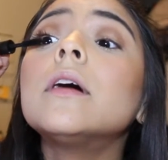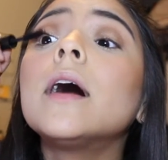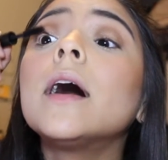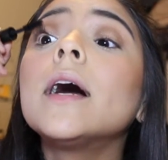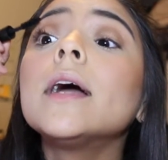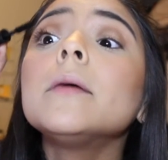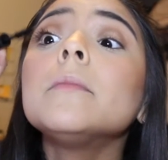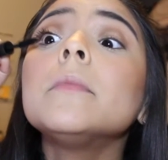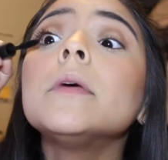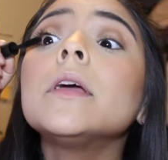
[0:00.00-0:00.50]

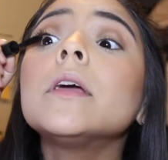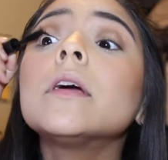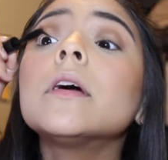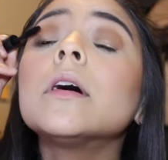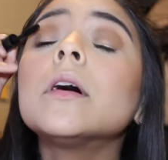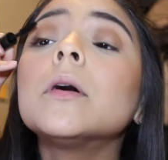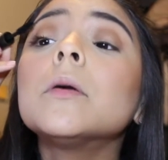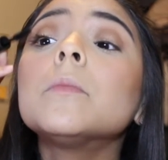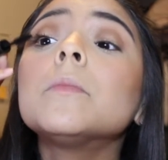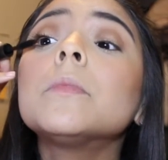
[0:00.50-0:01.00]
eye
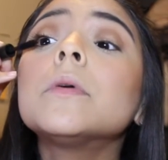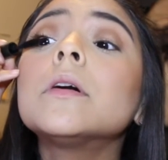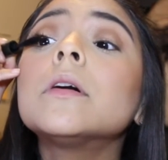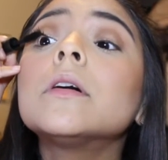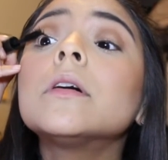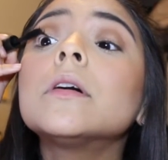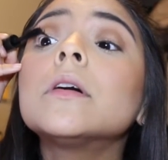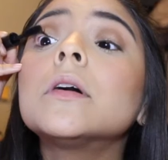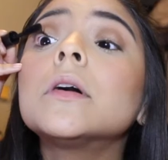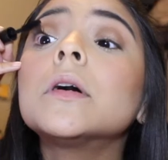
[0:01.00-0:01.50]
makeup.
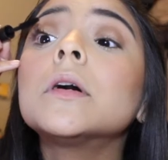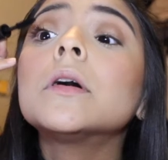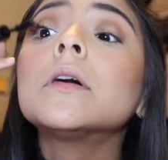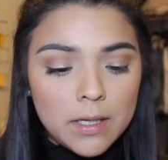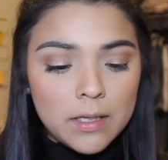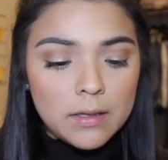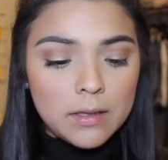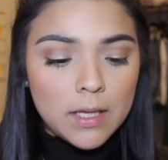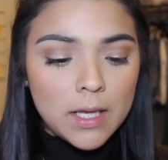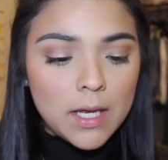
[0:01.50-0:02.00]

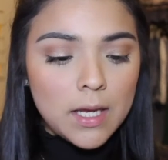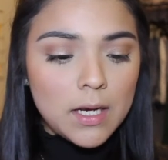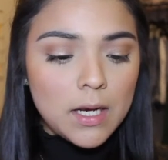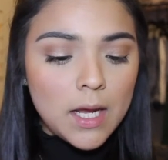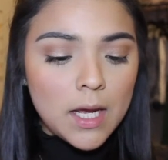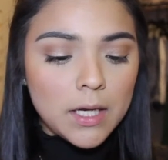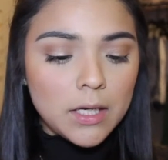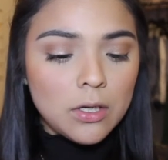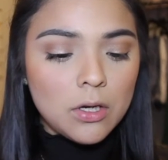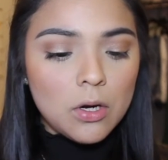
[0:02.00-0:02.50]
And then
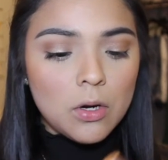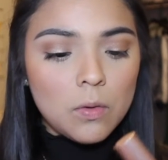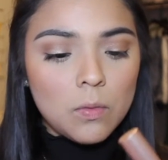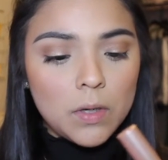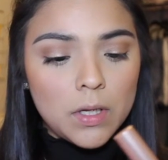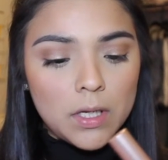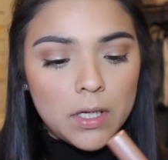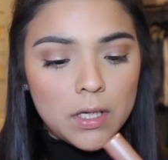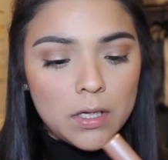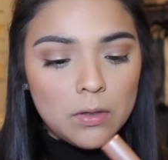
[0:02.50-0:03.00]
I go
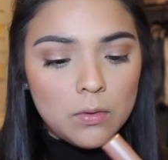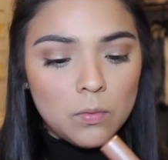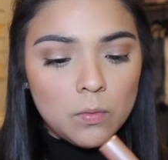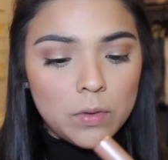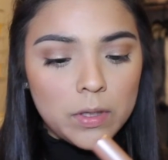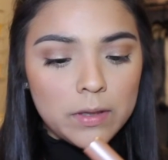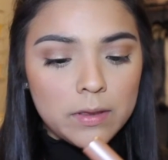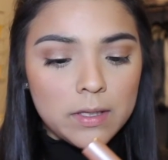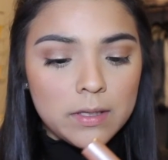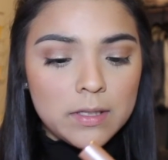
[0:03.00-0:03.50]
in
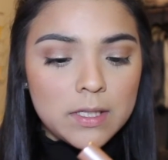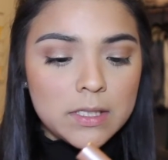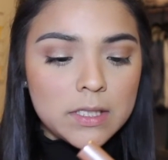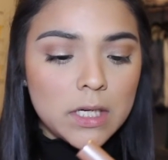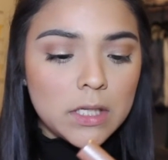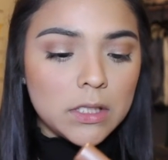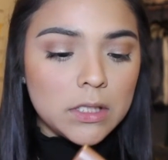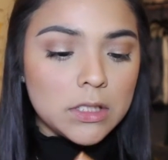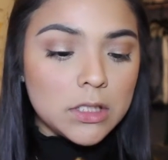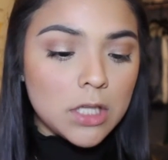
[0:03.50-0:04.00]
with the
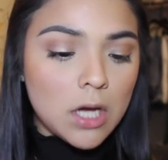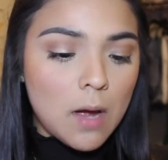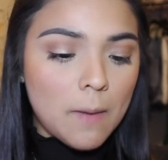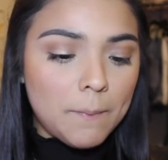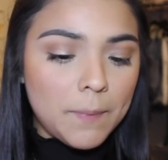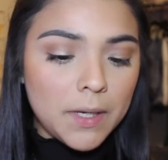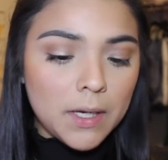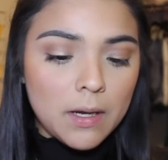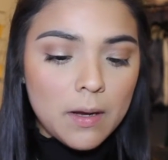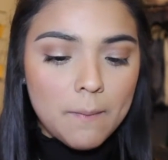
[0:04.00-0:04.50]

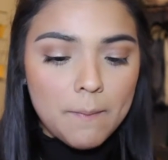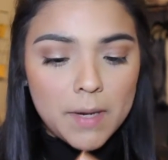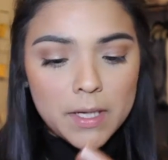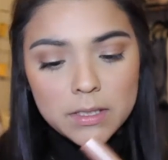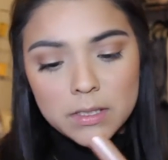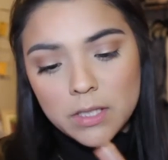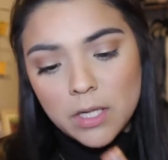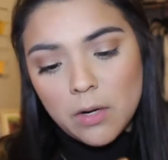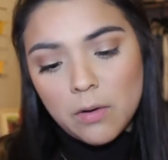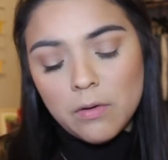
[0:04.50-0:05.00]
Telescopic
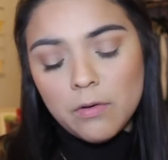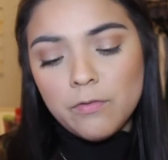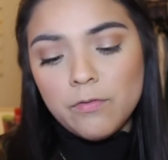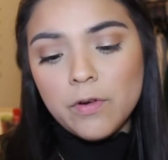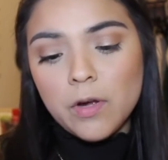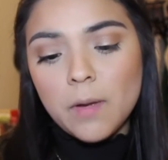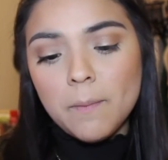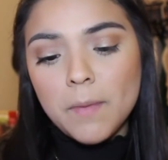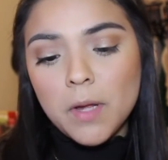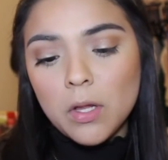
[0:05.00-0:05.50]
Mascara
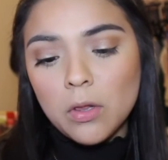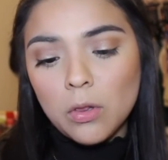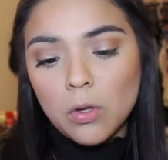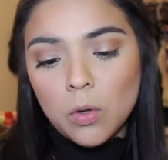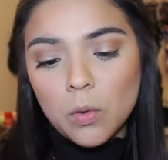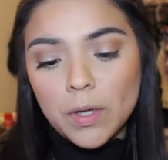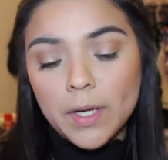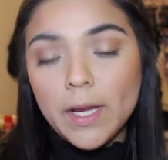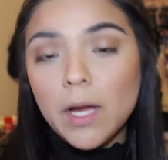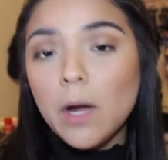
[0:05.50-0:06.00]
from
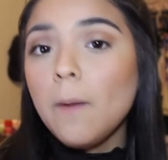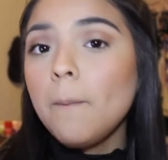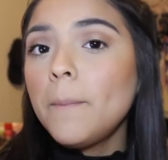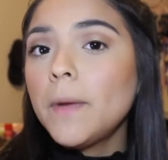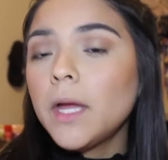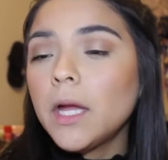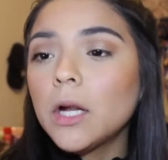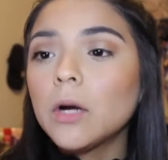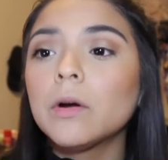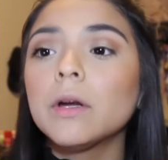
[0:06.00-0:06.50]
L'Oreal
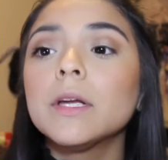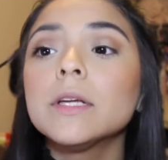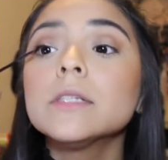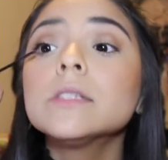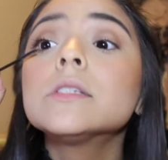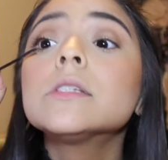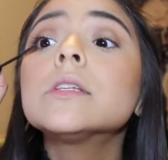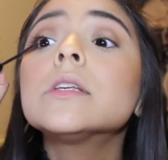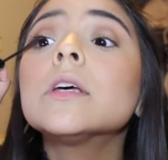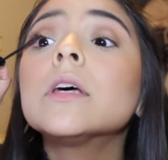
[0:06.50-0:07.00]

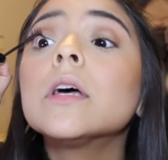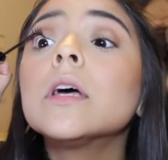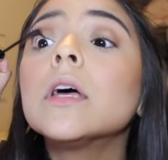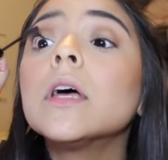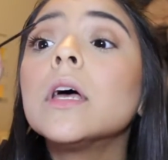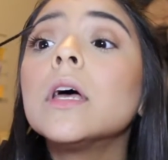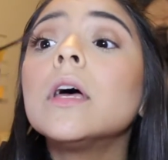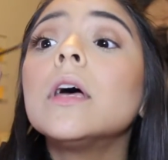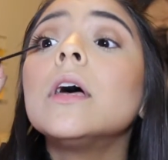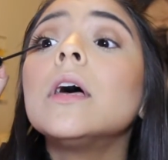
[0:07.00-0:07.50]
Paris,
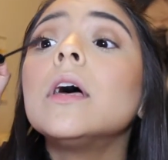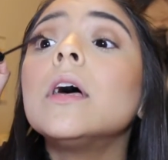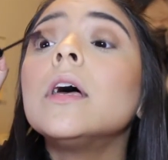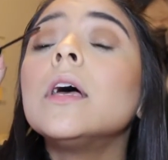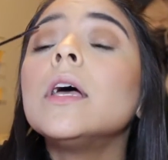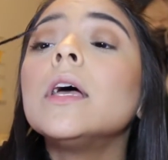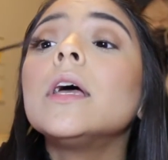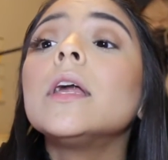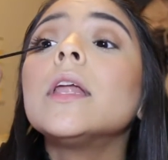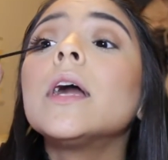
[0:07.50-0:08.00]

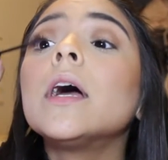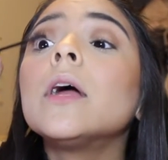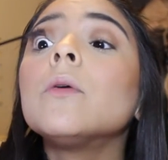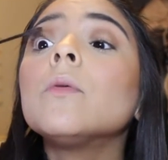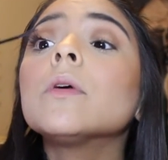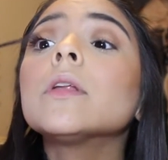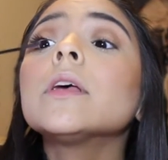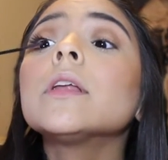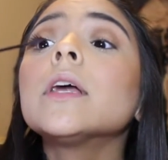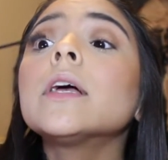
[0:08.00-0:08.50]
and I
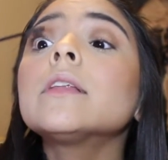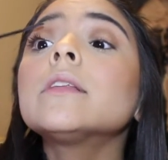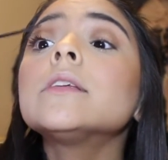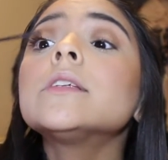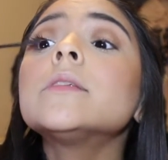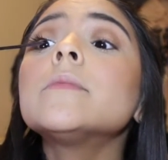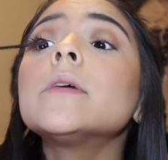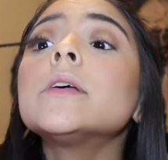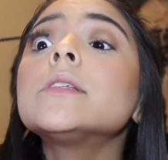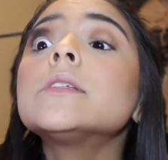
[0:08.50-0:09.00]
really like
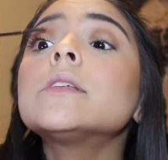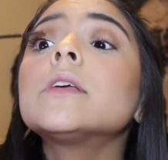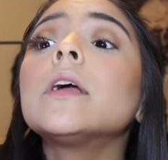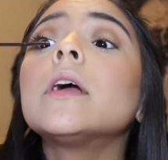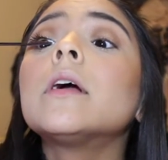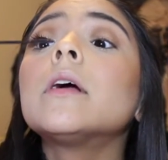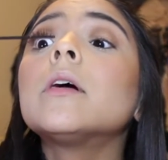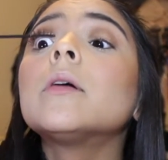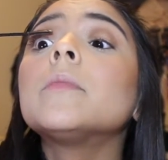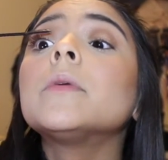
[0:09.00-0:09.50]
this
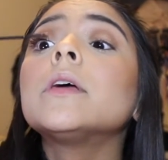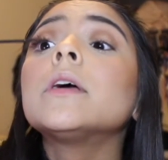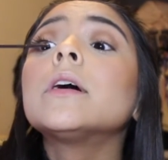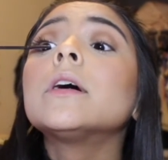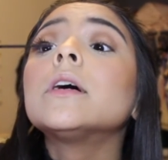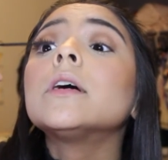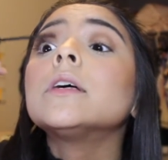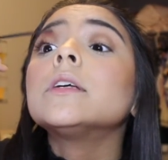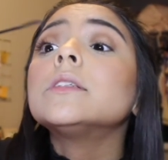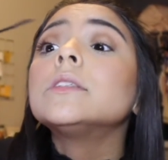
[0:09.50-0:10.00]
mascara
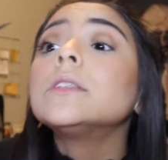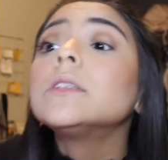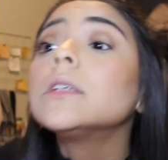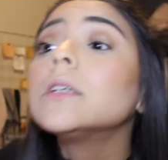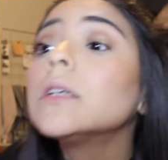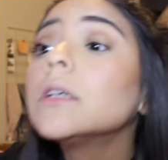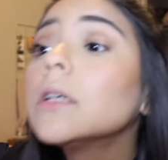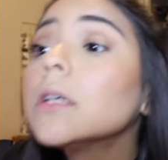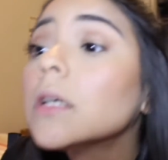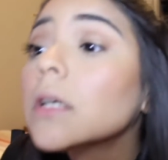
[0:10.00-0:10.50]
because
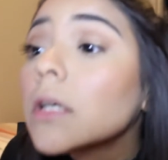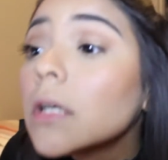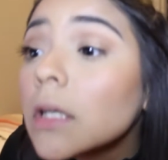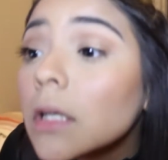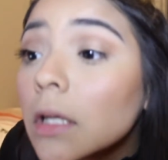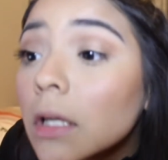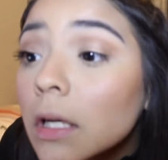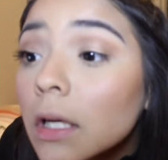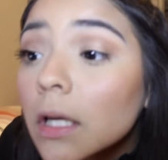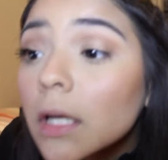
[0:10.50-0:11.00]

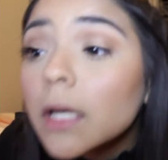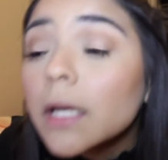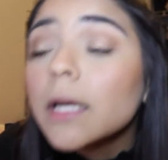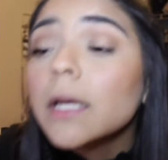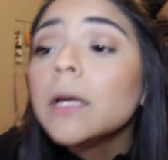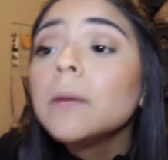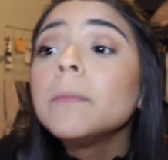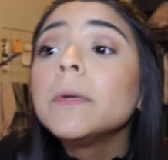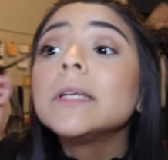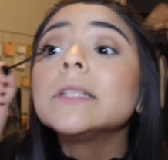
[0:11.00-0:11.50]

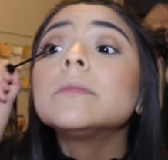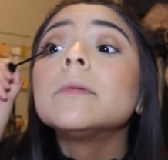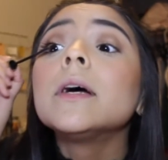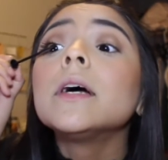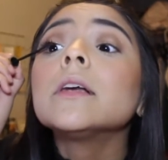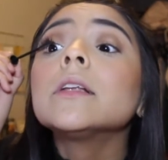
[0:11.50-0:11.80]
it makes my